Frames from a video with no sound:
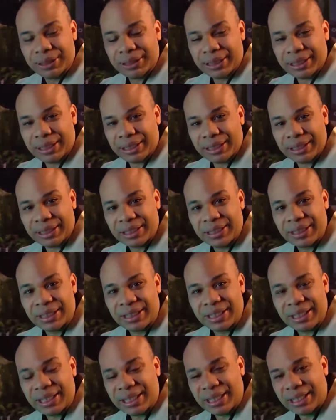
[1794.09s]
yeah,
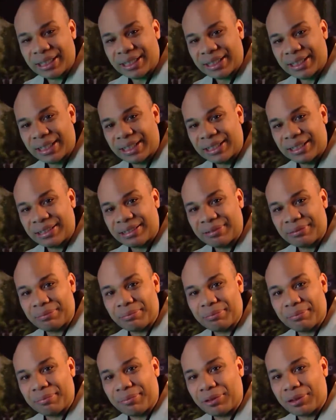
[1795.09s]
and that
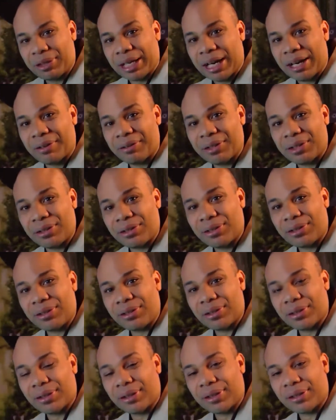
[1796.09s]
carries
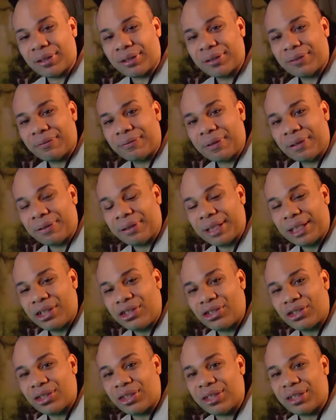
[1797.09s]
your
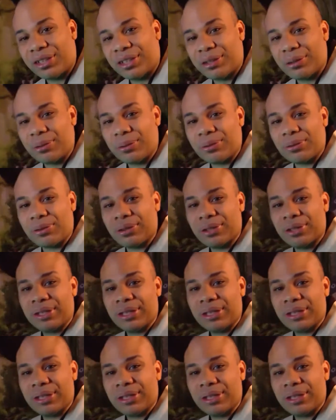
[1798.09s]
foundation and goes